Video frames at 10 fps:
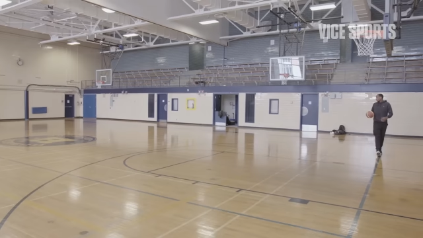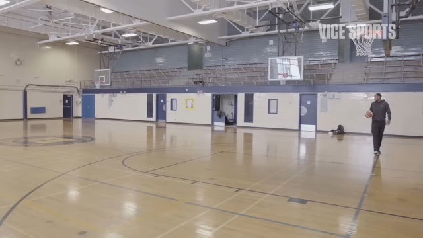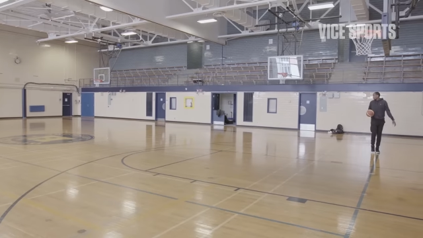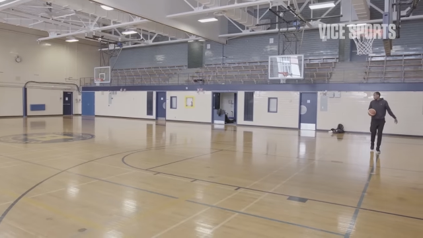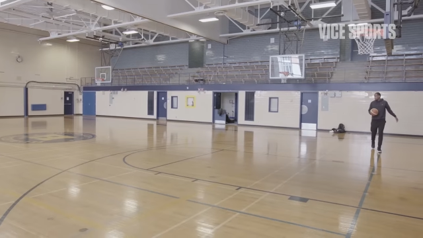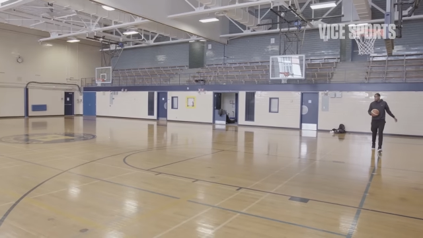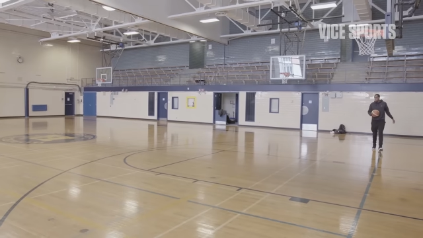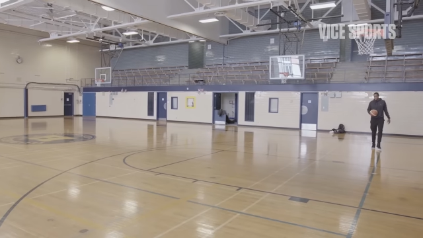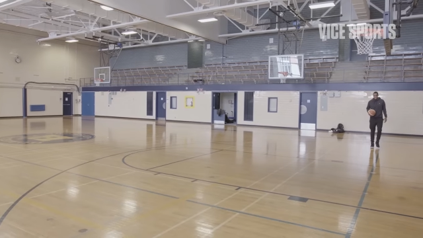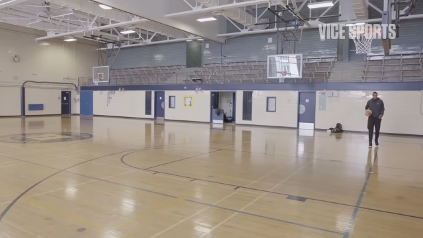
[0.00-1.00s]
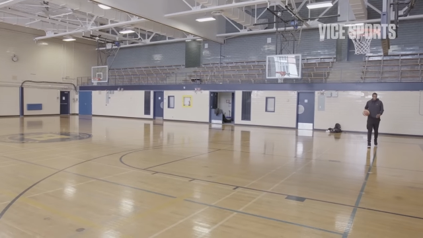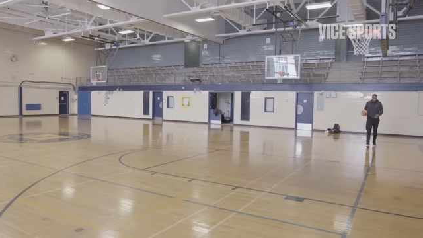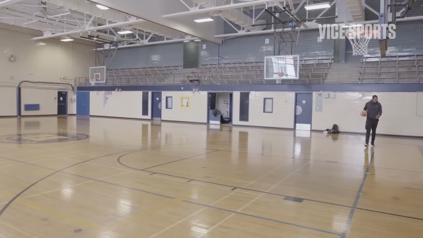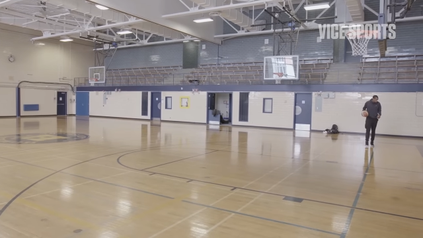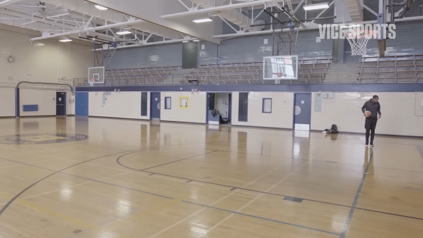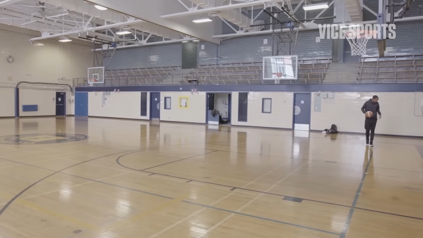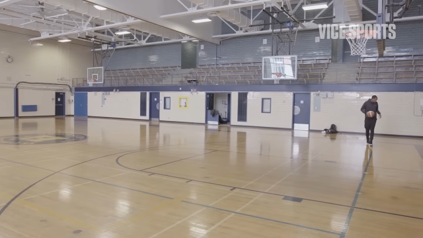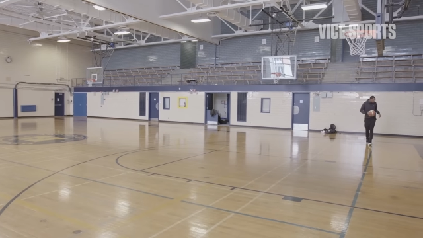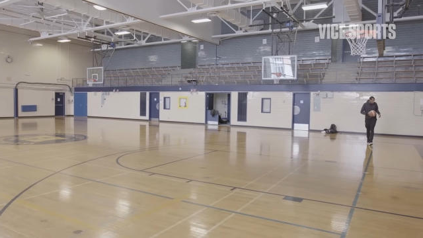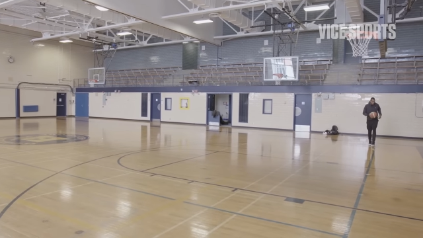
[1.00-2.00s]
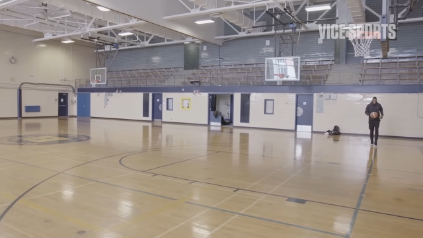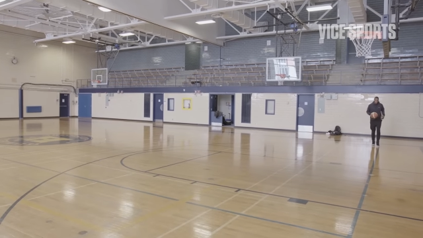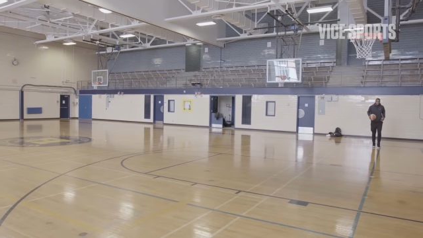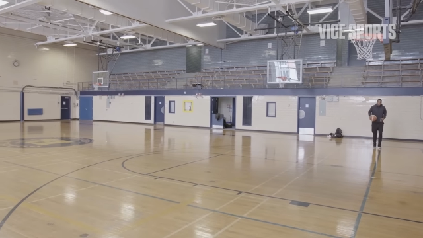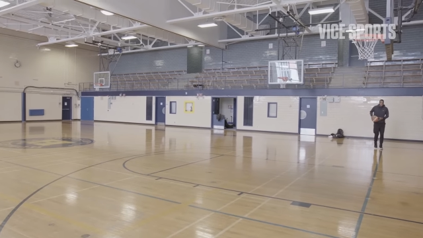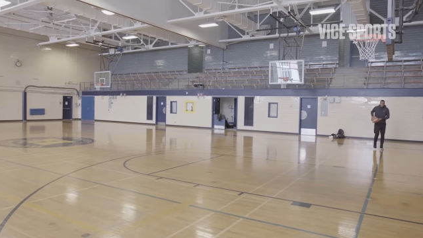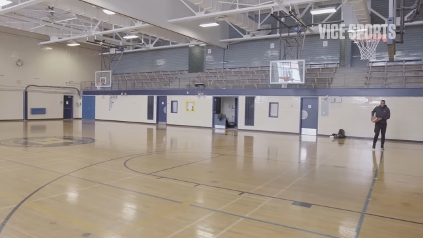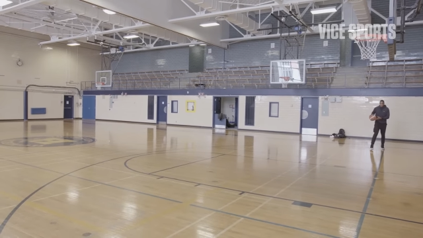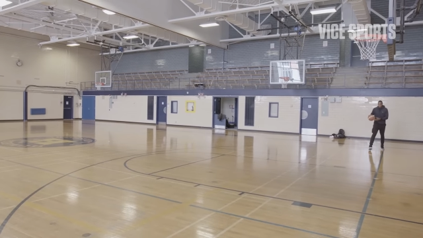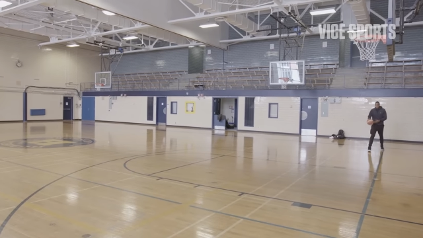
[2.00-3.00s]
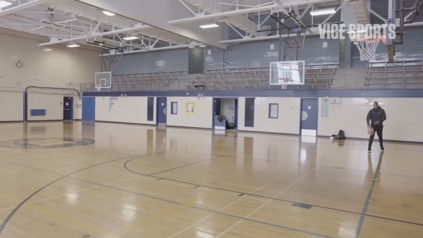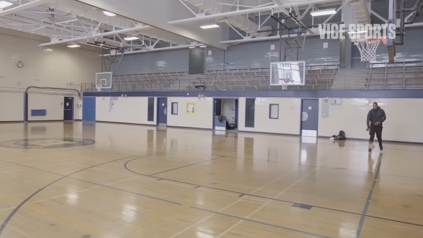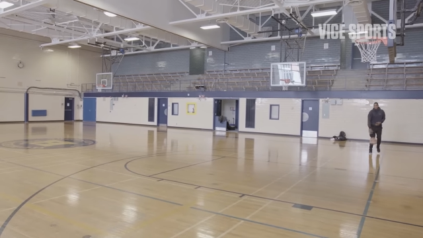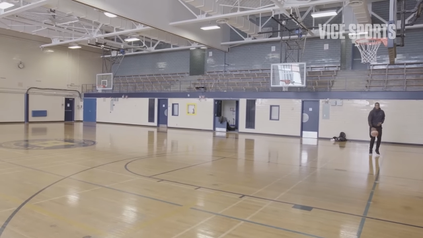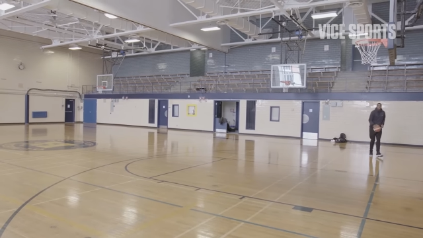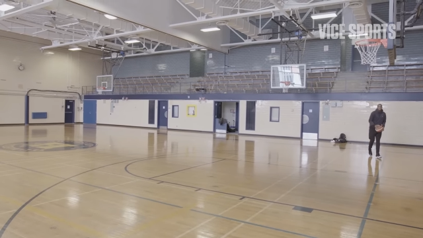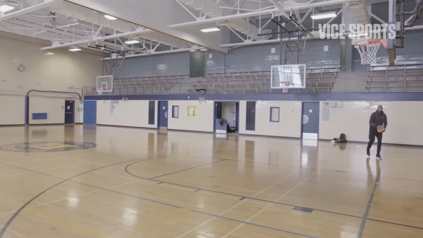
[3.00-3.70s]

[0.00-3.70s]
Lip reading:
No face is visible, so there are no lips to read.